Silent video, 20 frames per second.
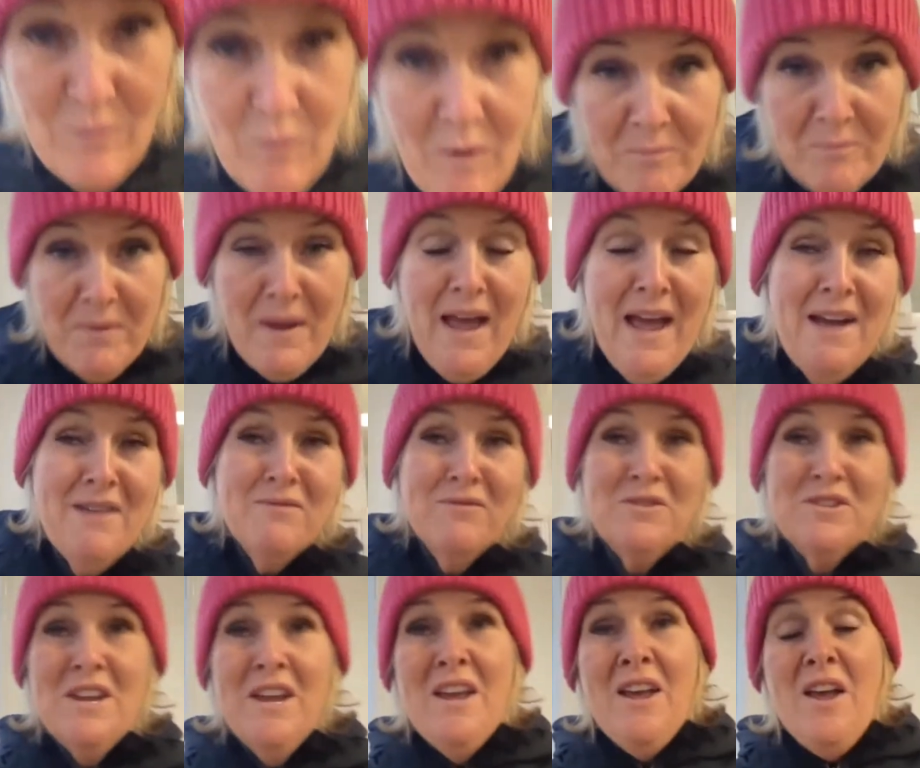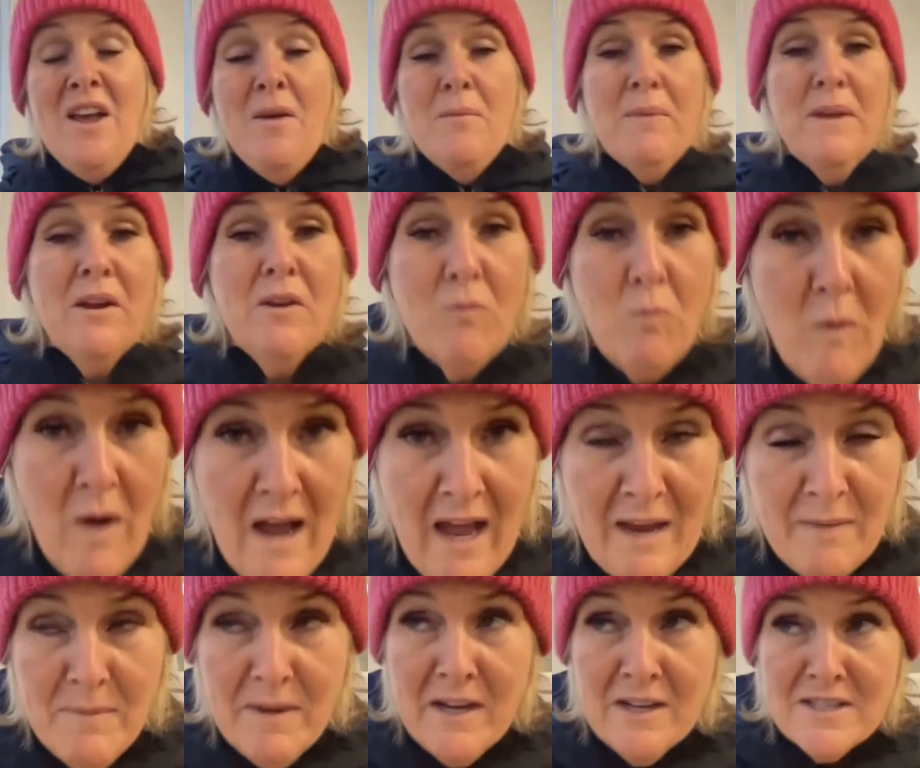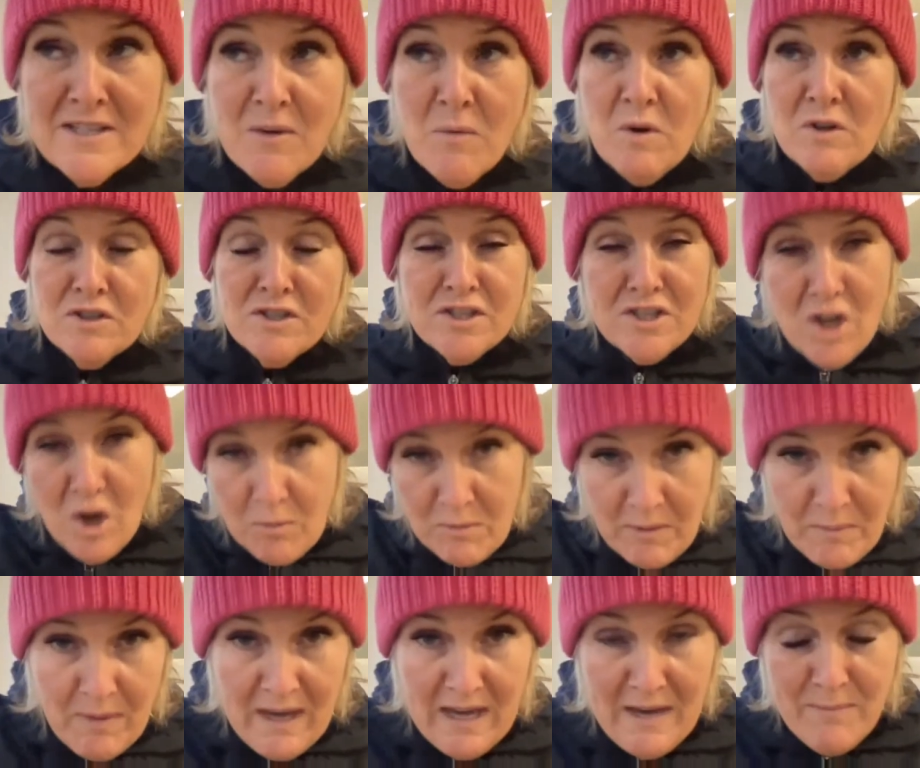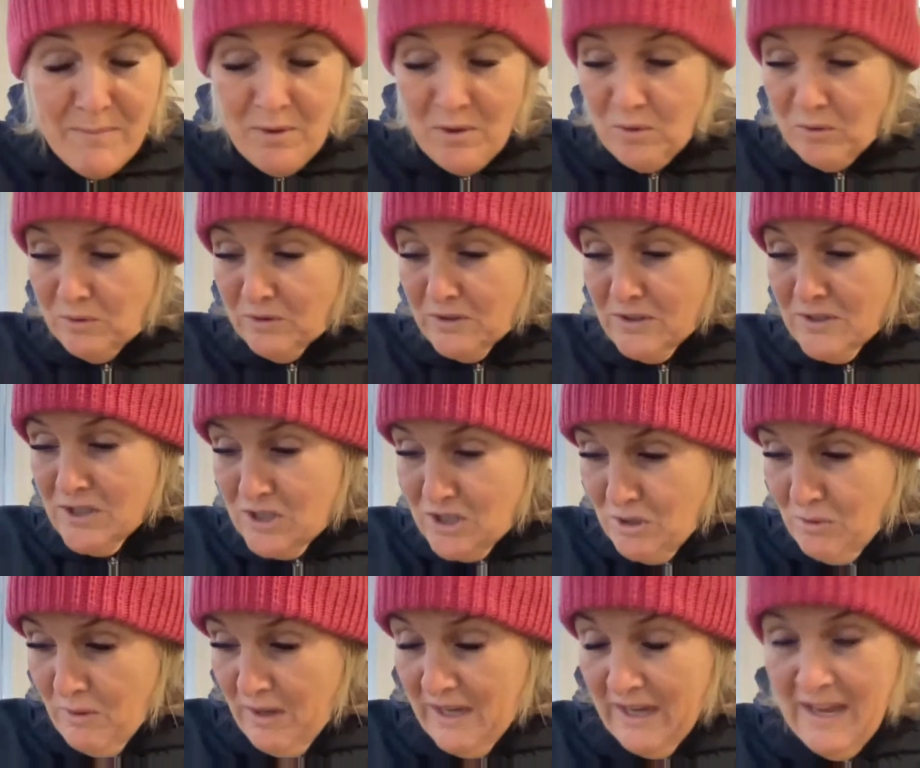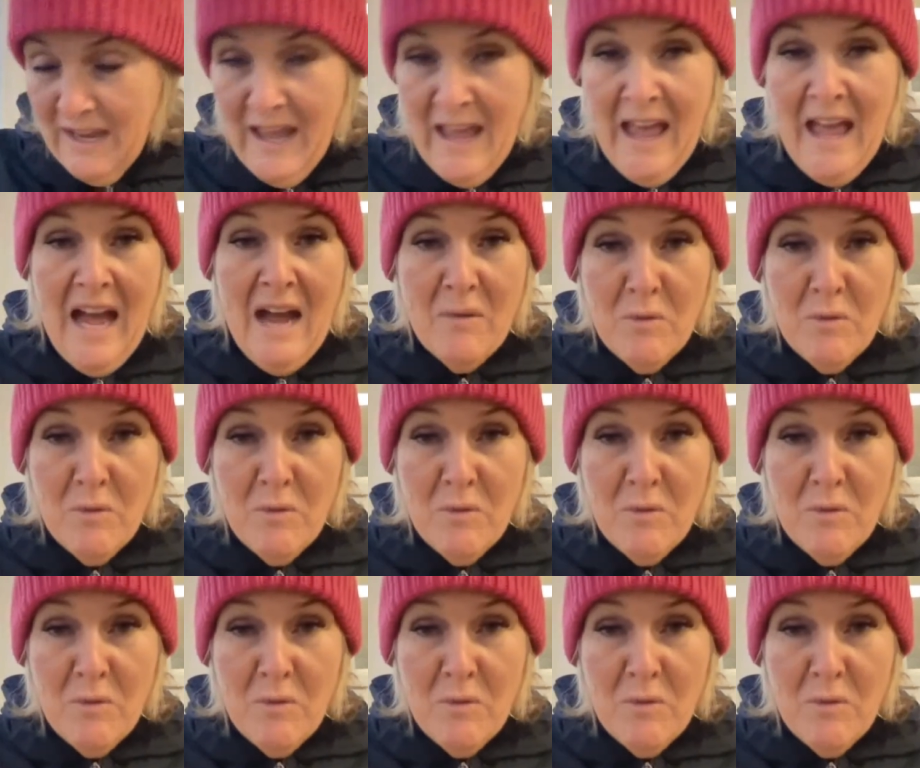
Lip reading: at £31. Why? Because I want so many people to do it.